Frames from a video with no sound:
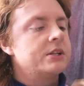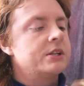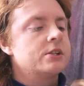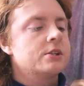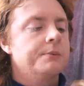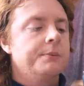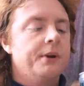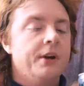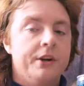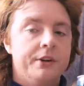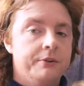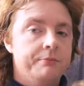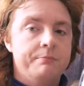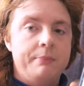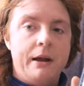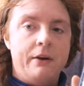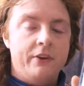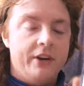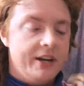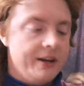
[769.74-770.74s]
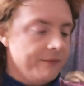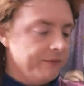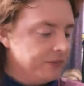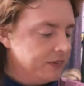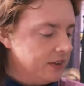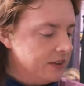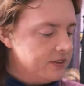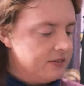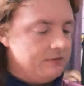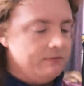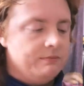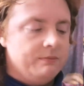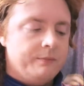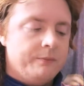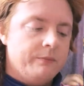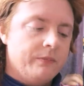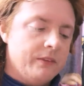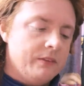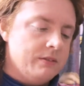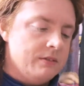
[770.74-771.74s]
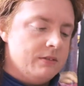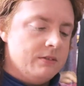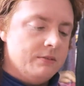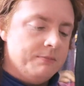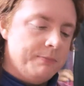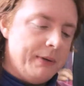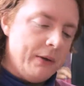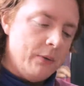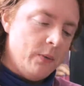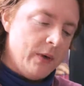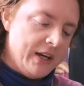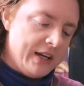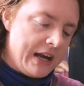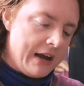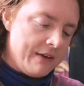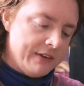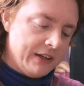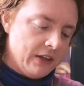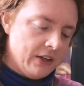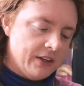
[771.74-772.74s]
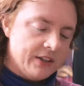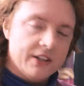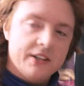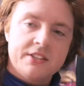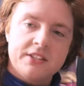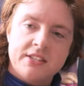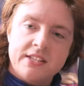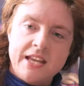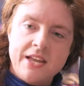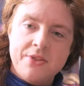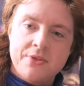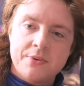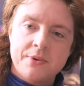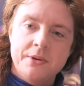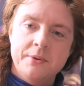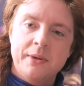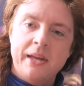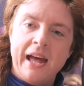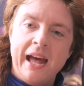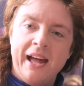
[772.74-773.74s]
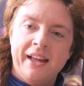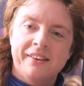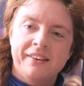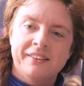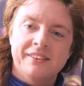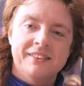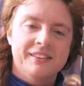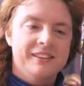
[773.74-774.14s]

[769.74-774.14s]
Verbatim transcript: it's some kind of berry. It's a bit weird having like a see-through can.